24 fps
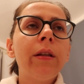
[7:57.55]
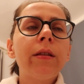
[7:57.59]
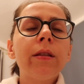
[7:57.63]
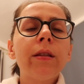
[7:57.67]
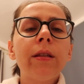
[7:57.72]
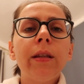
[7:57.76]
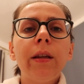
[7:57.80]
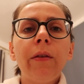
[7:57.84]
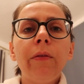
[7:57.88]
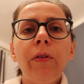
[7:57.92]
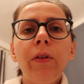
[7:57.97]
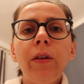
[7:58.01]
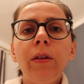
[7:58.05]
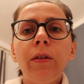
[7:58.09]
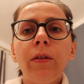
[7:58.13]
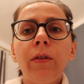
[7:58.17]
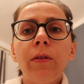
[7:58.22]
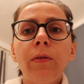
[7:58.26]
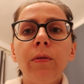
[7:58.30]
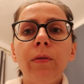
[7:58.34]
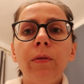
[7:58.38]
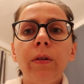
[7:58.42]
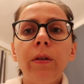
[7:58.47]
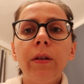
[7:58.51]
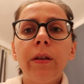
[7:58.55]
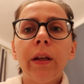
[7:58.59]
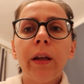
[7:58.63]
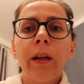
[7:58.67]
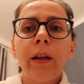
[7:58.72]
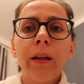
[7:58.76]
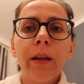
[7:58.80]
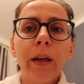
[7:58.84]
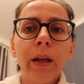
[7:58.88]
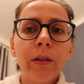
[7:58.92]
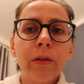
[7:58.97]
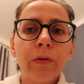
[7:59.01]
it's nothing you
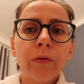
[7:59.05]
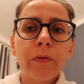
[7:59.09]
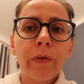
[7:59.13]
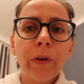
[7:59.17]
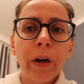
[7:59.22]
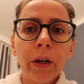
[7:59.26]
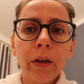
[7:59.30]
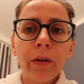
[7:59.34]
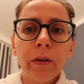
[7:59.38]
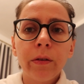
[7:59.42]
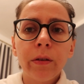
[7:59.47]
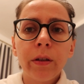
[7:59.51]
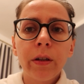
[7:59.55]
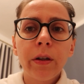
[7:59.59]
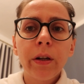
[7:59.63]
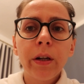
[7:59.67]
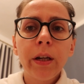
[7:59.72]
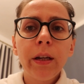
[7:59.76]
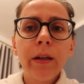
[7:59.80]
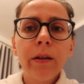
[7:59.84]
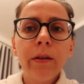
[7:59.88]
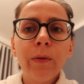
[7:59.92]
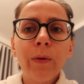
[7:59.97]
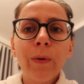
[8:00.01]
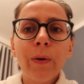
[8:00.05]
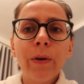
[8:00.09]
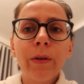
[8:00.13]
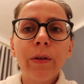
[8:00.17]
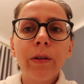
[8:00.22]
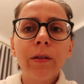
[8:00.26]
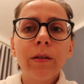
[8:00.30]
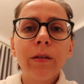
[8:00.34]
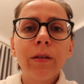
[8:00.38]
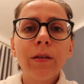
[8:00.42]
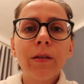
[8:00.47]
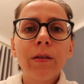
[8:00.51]
like get regularly
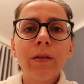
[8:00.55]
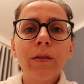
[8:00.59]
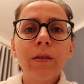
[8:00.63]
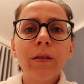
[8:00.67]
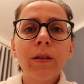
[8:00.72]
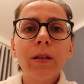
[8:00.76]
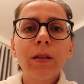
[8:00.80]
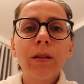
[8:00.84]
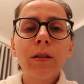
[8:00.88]
on